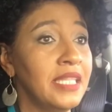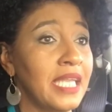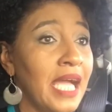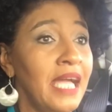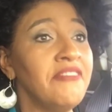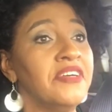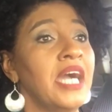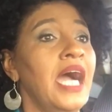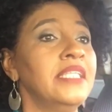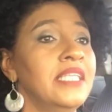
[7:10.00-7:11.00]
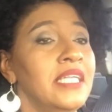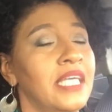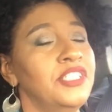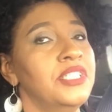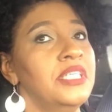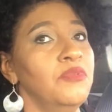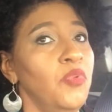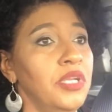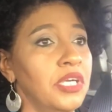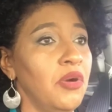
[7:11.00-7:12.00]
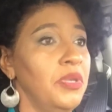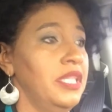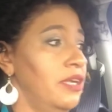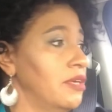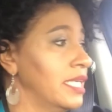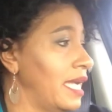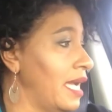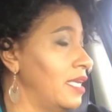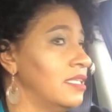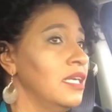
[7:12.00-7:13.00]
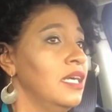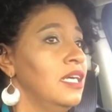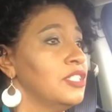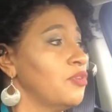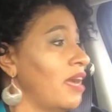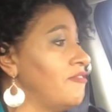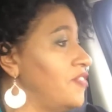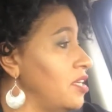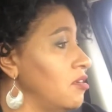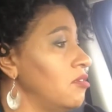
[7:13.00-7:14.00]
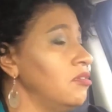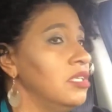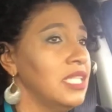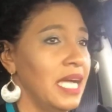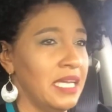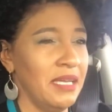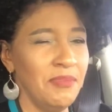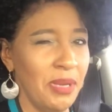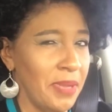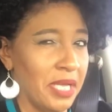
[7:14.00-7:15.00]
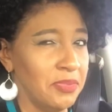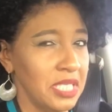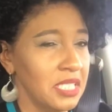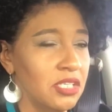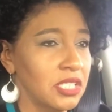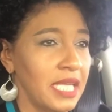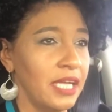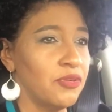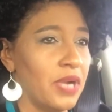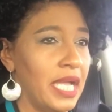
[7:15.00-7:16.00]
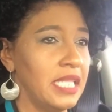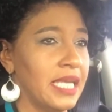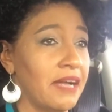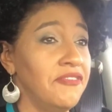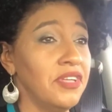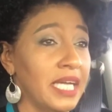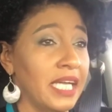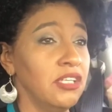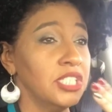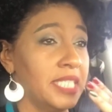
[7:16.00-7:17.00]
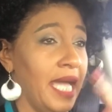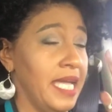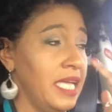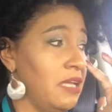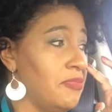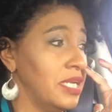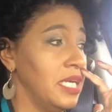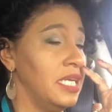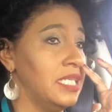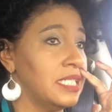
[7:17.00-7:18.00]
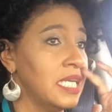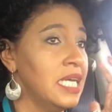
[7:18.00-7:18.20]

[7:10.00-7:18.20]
that I had forgotten and I just didn't want to go in there again. So I feel like my makeup doesn't look that great. Like I feel like it looks cakey because